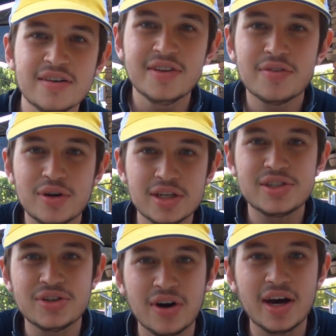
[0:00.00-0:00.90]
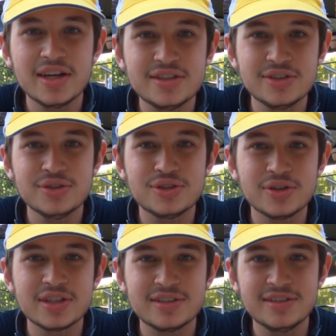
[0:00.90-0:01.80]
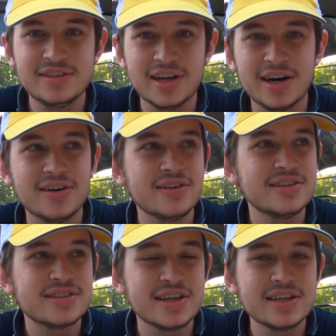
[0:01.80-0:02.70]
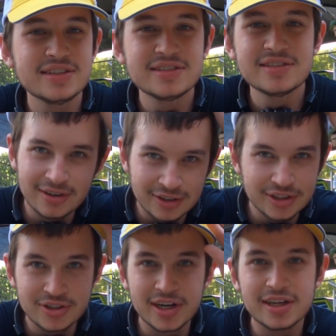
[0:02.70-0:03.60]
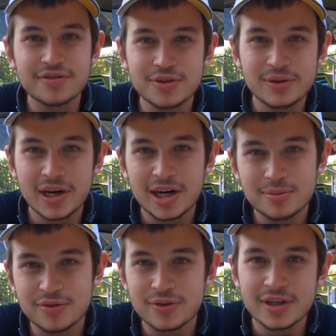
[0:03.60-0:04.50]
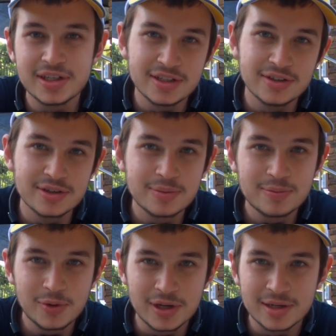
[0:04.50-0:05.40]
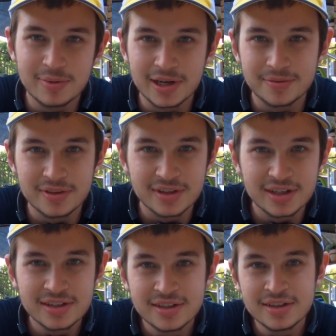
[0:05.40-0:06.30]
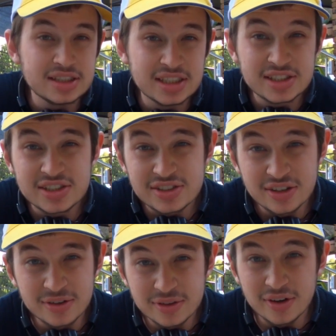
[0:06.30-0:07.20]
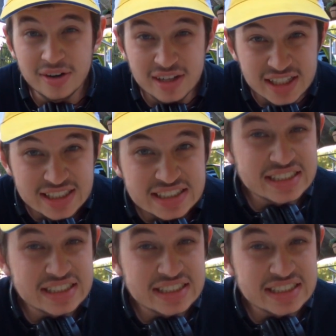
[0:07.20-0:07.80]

I've never really tried to do tricks downstairs. I'm gonna try to get a few now before I need to go quickly pick up the thing. Let's just start with the ollie.